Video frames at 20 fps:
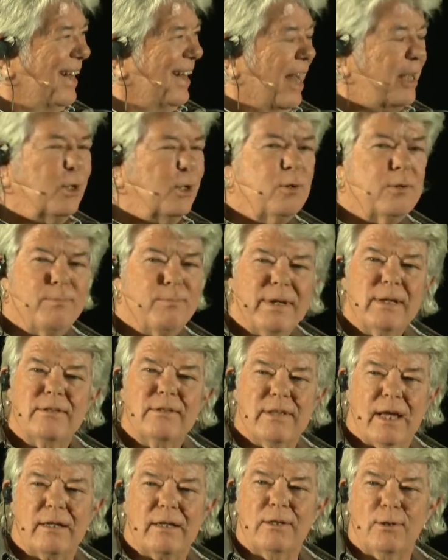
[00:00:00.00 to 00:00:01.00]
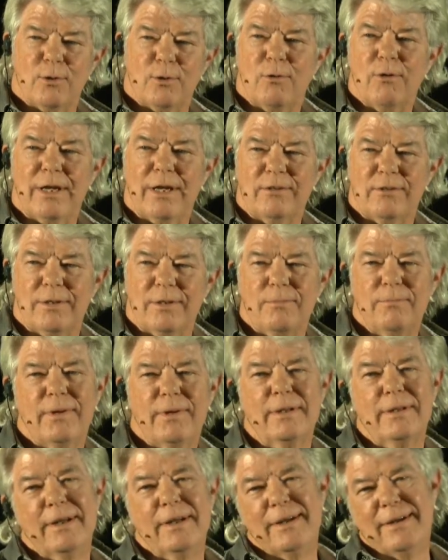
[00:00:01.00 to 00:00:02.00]
I know it may sound a little crazy,
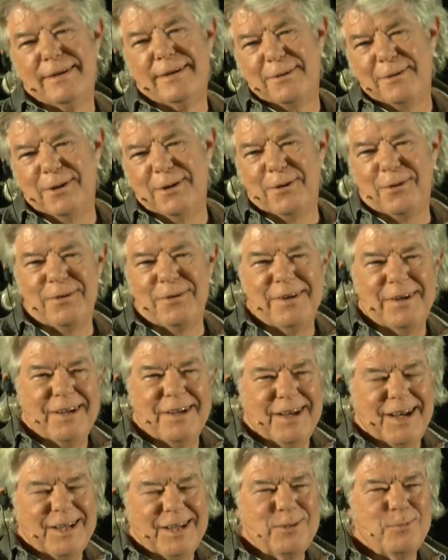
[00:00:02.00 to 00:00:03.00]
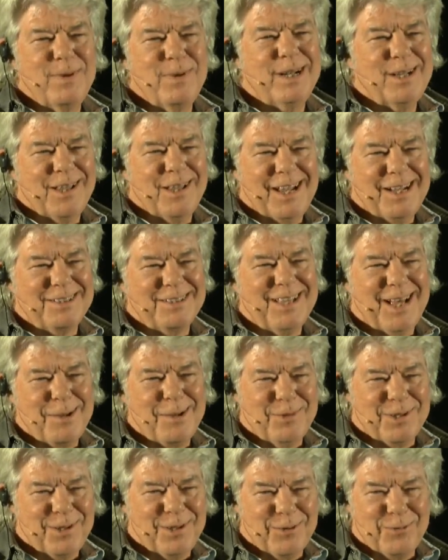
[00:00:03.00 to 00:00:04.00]
but you know, I spend a lot of
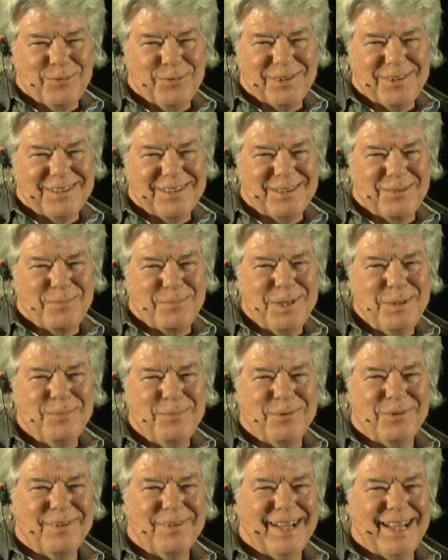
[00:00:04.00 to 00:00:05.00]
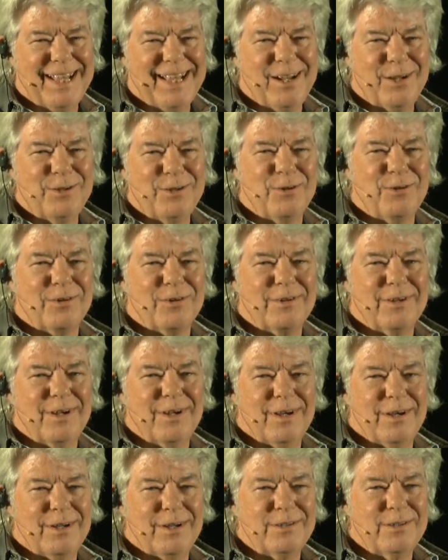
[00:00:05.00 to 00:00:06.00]
time alone with these people, and
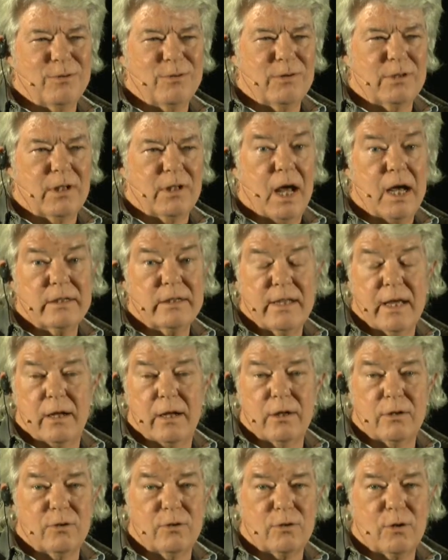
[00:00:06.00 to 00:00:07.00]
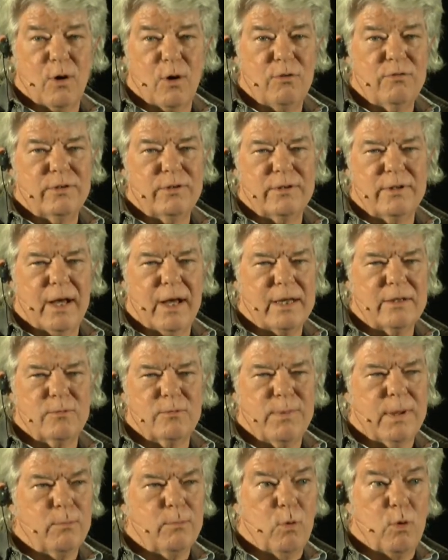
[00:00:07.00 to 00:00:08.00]
during lockdown under COVID, I
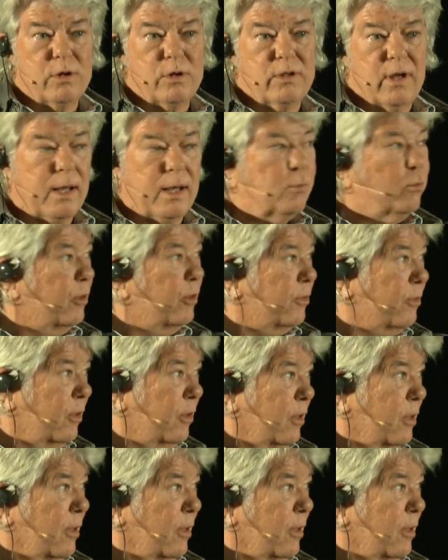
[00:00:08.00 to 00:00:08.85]
spent more time with